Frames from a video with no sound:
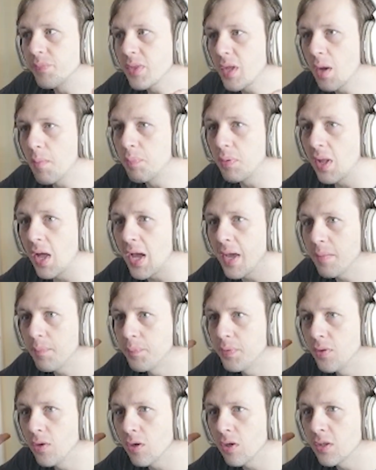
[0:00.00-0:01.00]
apply
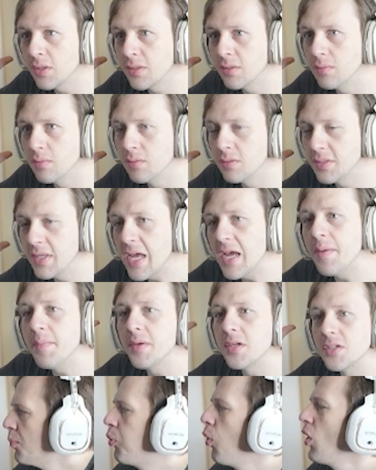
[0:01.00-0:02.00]
pure
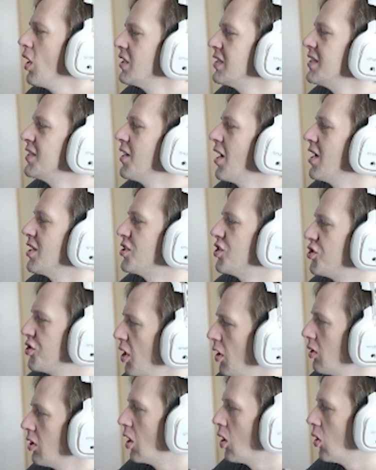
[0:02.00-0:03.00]
damage. Poison Touch,
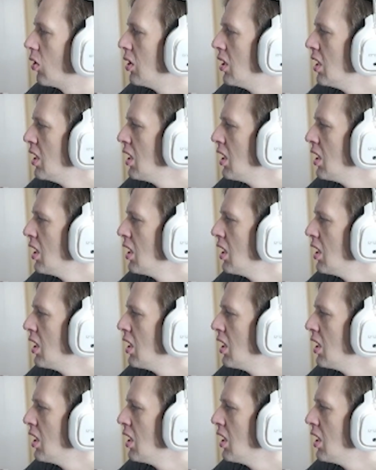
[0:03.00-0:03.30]
solo.